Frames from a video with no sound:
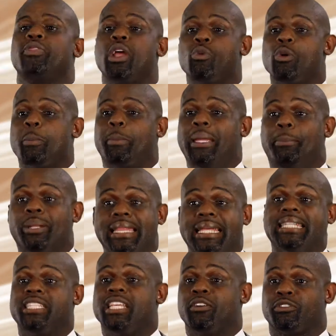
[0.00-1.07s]
There will be
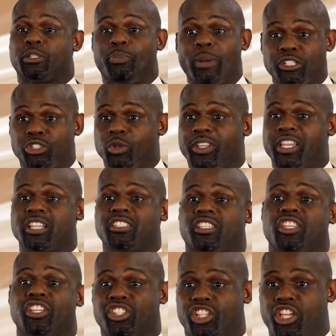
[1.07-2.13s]
plenty of special guests
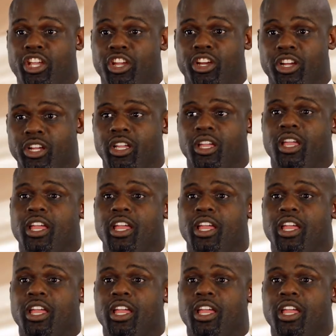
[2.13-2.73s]
this year,